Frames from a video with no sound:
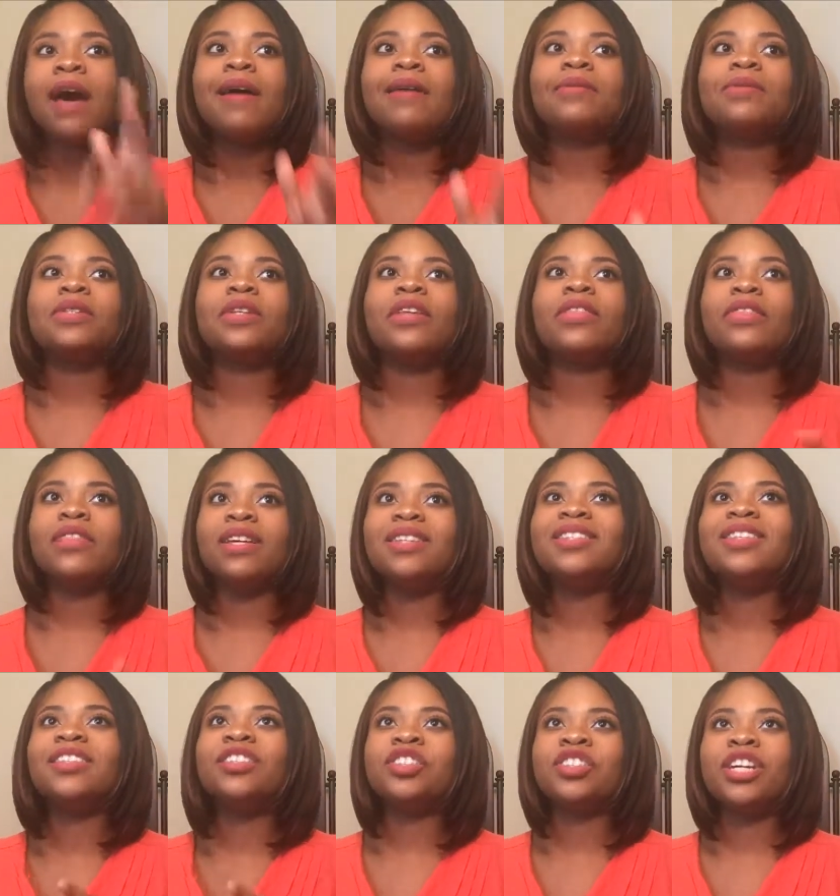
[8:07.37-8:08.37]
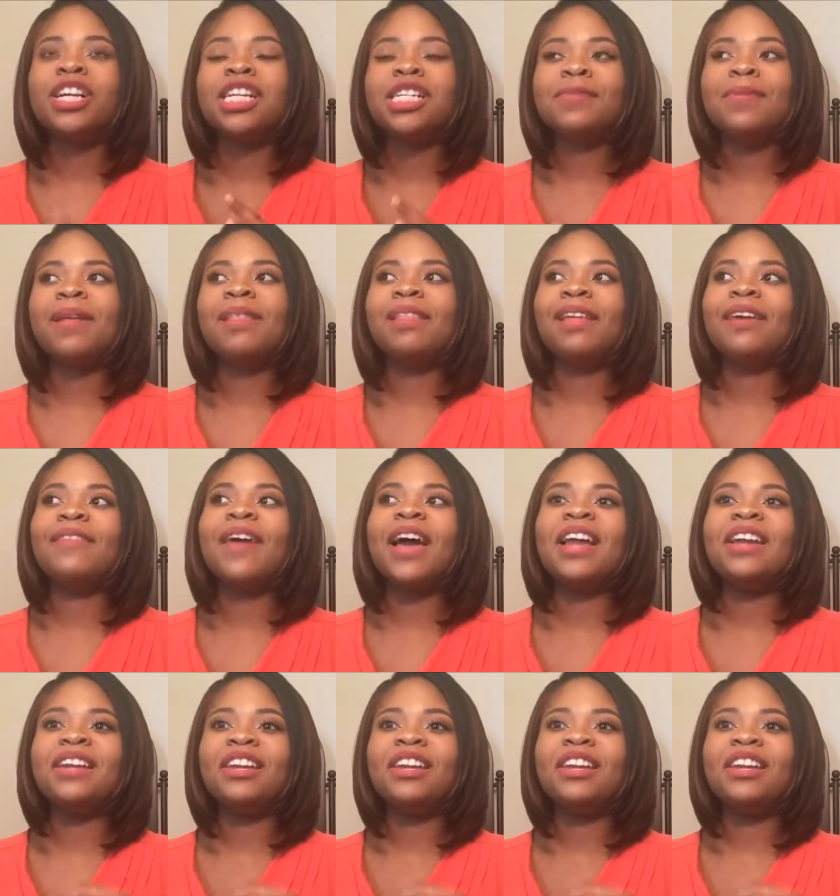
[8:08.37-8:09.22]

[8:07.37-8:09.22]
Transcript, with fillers: I was like this has changed my life I